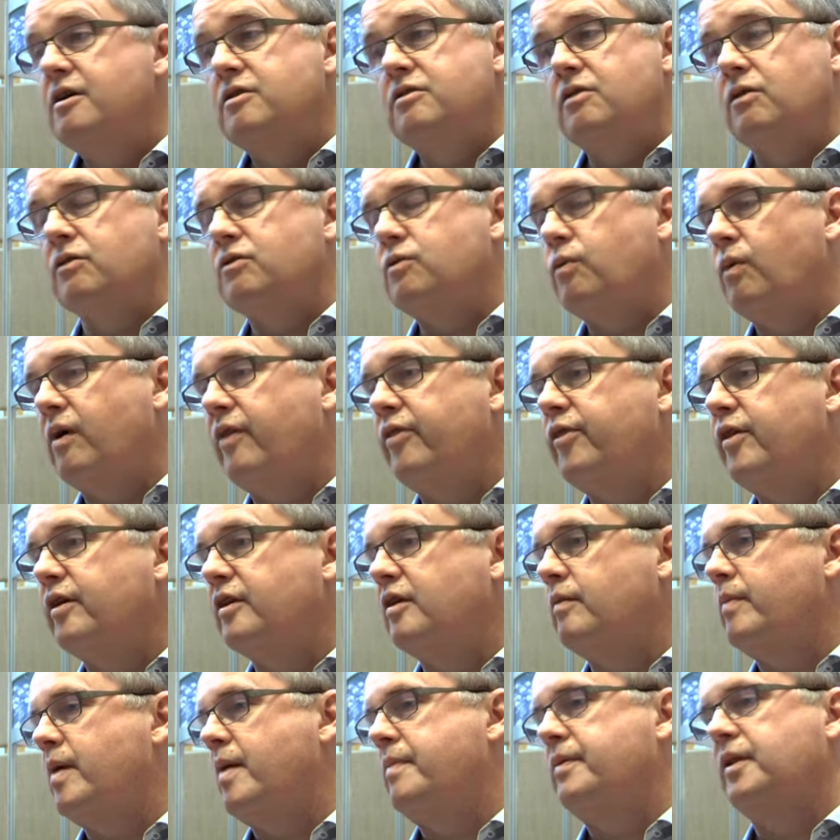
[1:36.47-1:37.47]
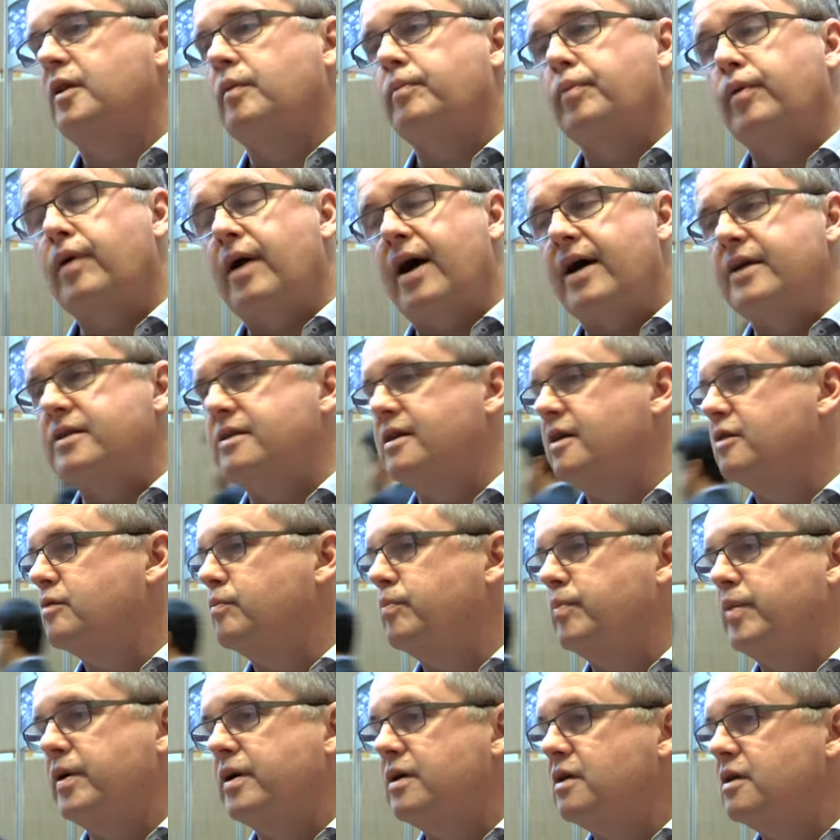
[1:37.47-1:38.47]
So it's one thing to be able to process
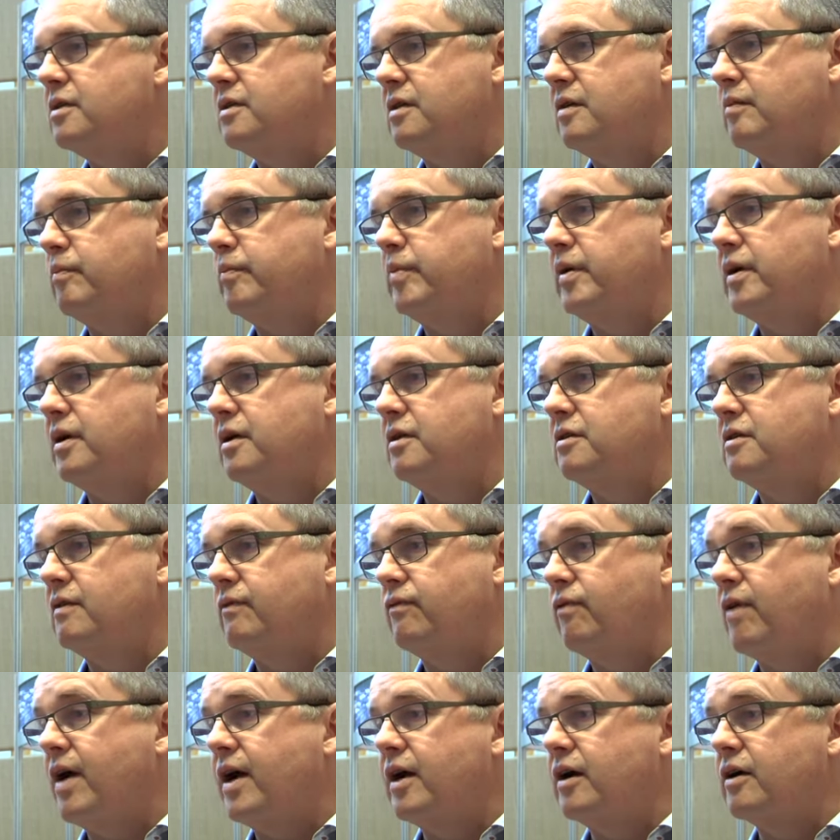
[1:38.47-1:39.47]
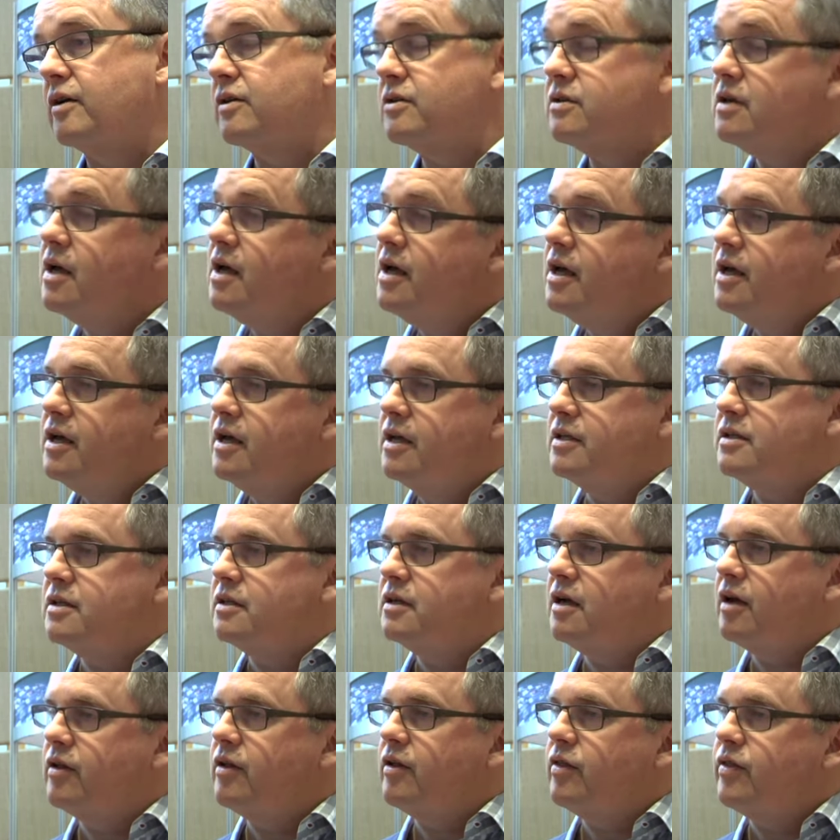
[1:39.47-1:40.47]
billions and billions of records, it's
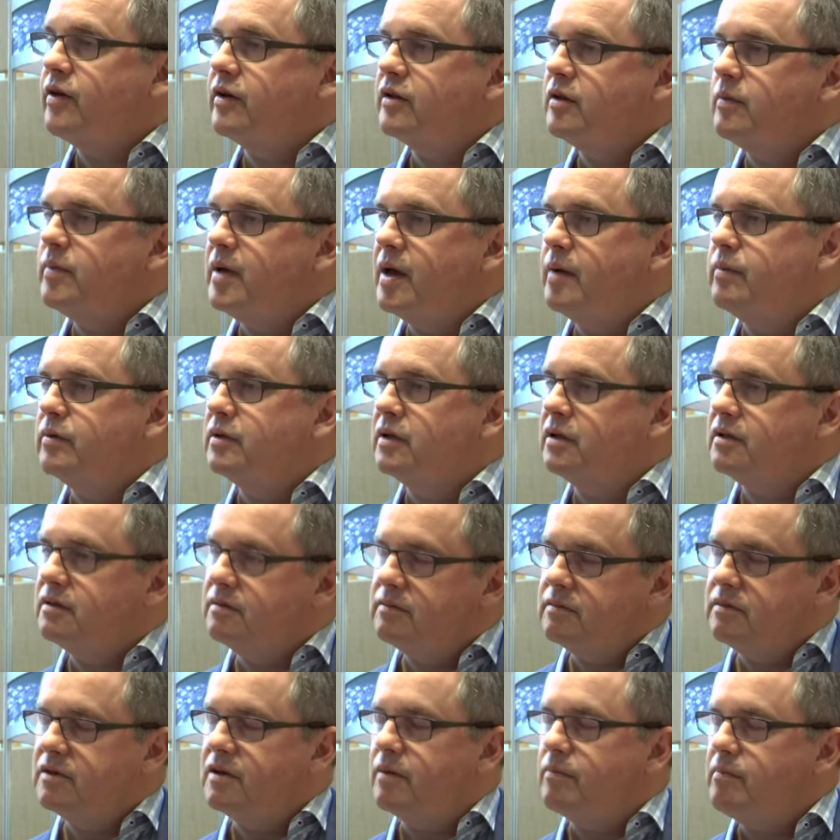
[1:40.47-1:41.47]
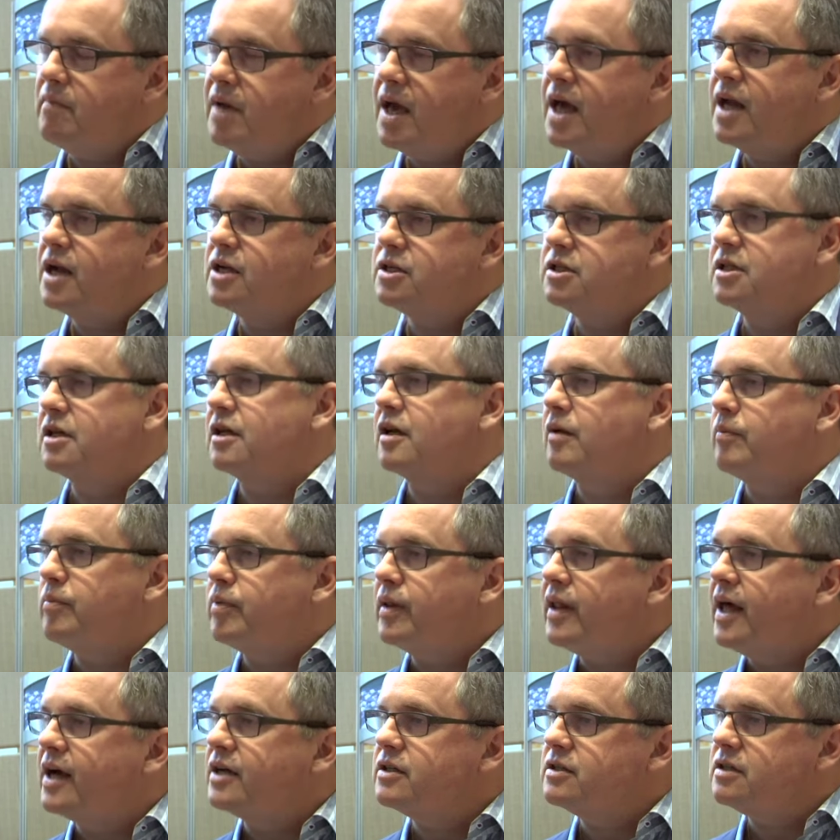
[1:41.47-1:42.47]
another thing to be able to, to manage the
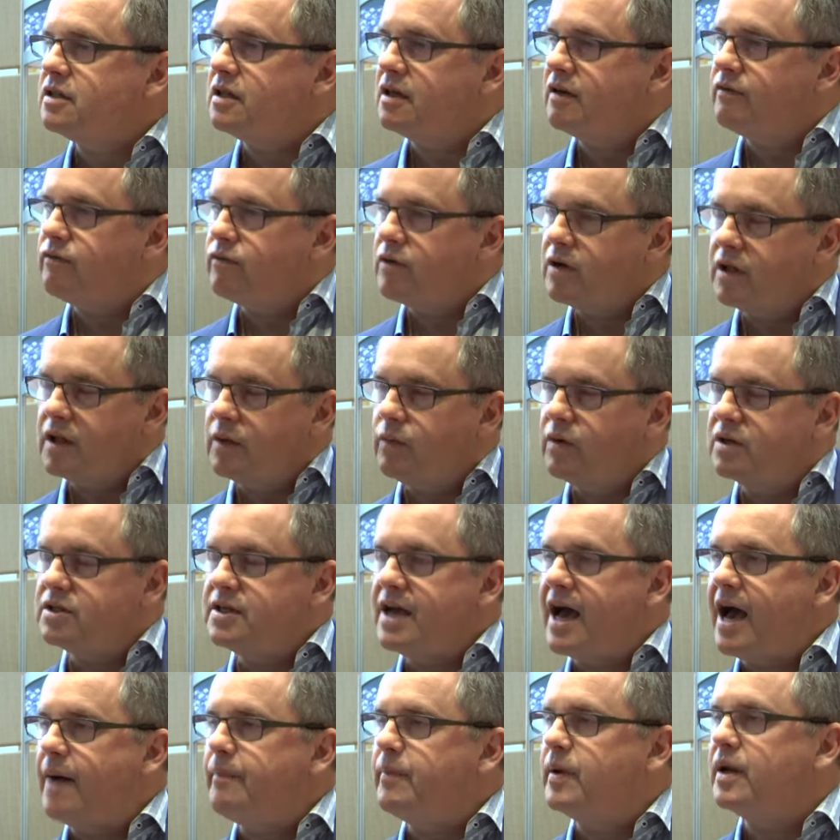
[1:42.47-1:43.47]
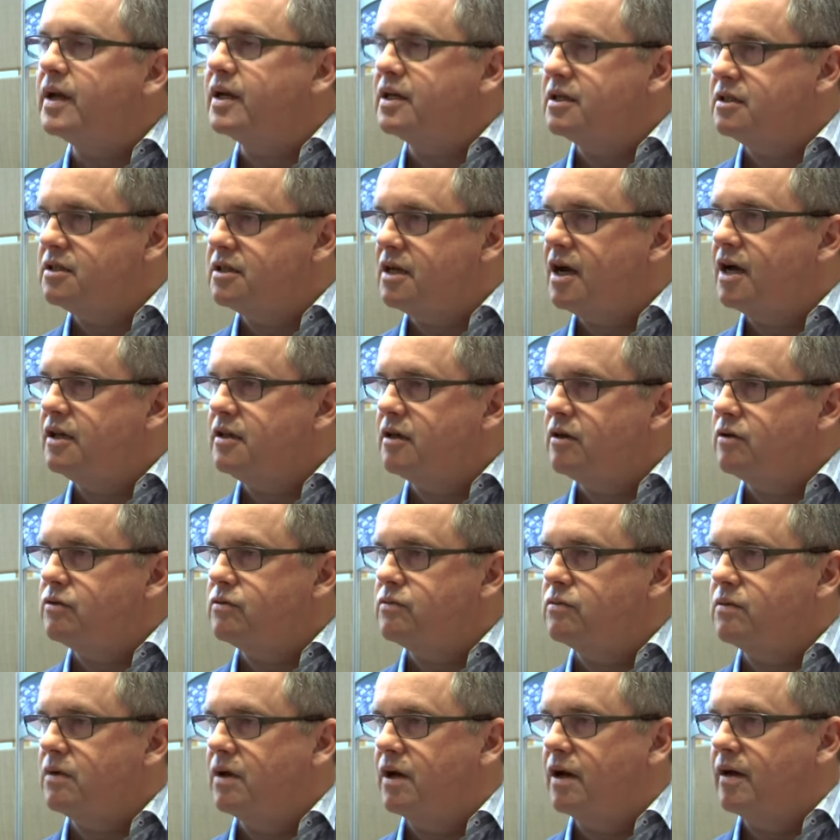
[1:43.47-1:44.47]
complexity of really what's happening inside
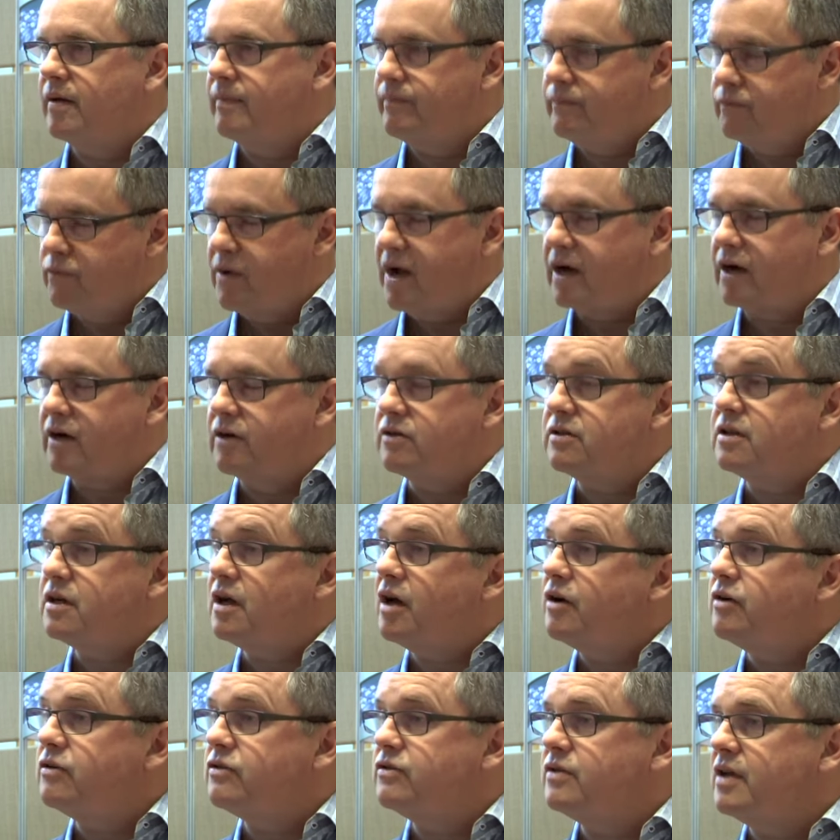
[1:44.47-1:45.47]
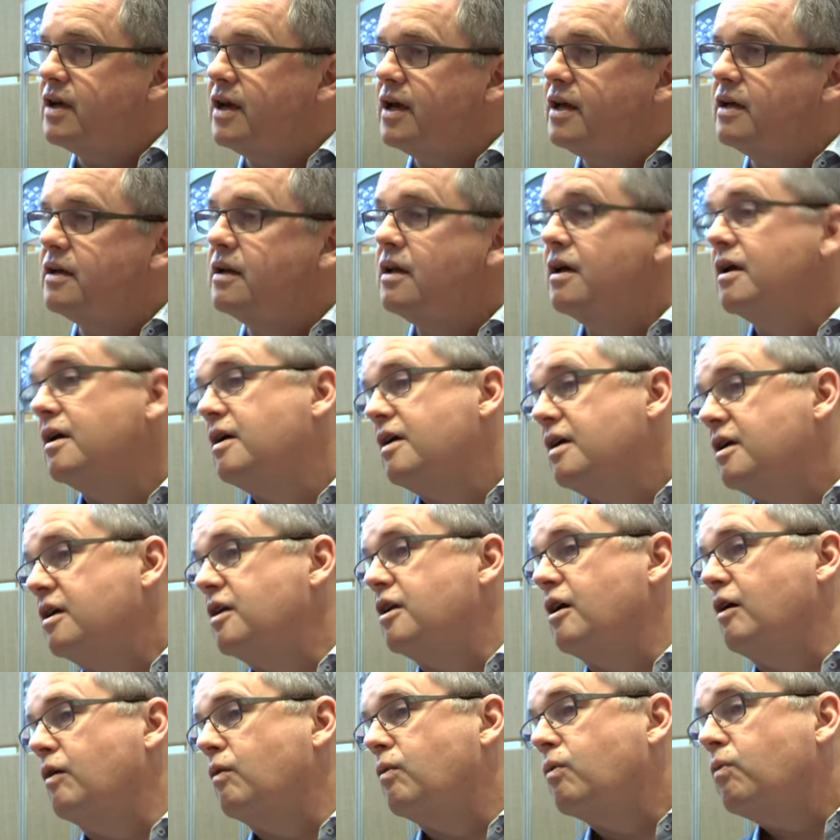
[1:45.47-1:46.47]
those um, records and understand
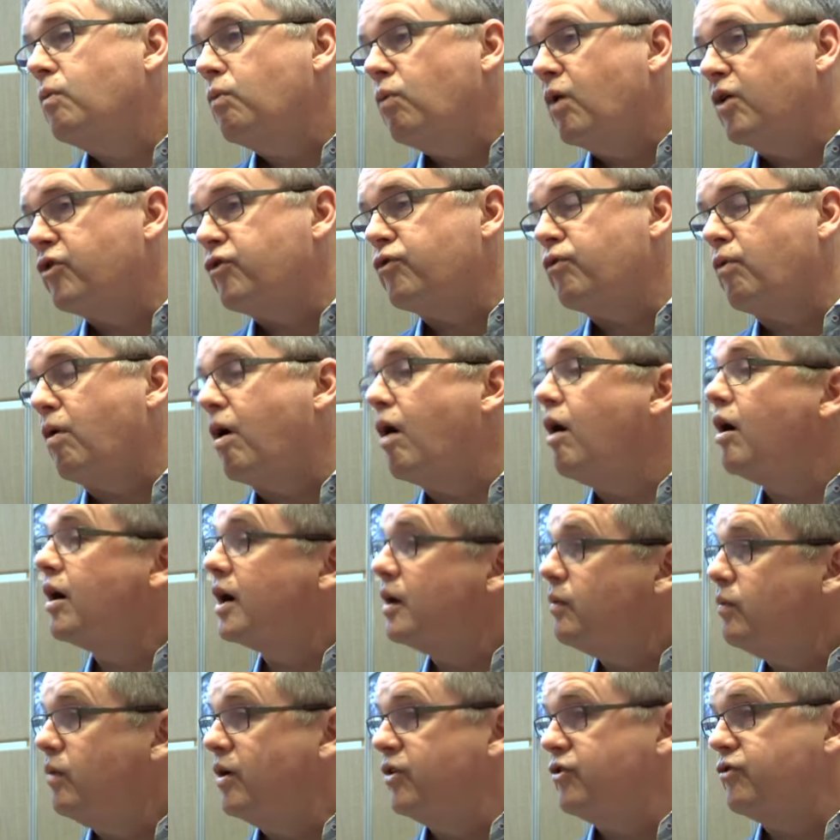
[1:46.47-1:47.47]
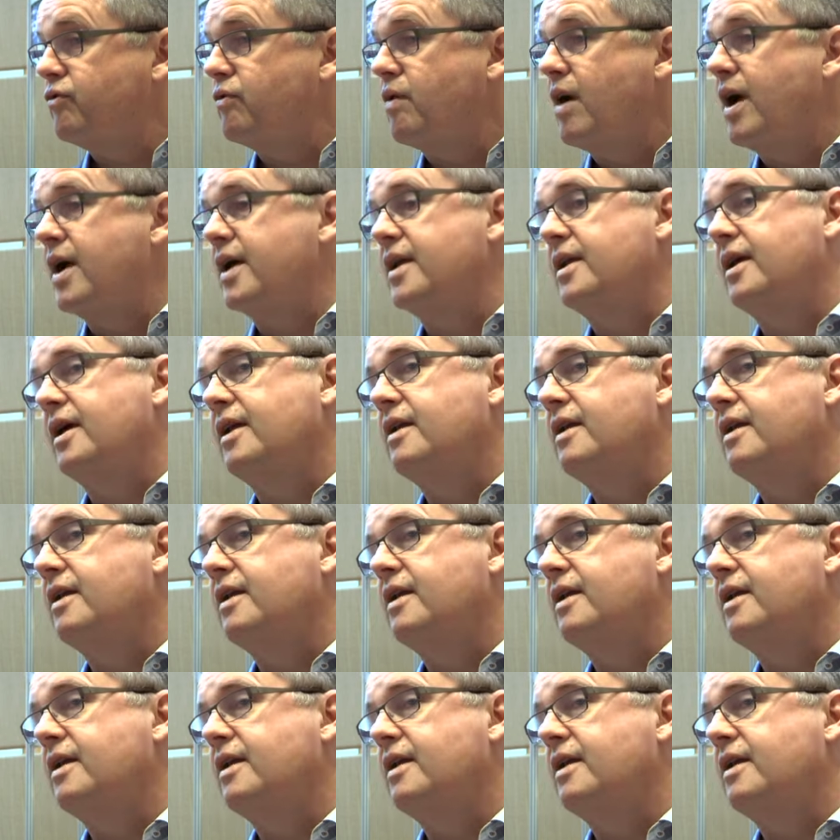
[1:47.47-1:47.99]
you know, what's wrong and what's right.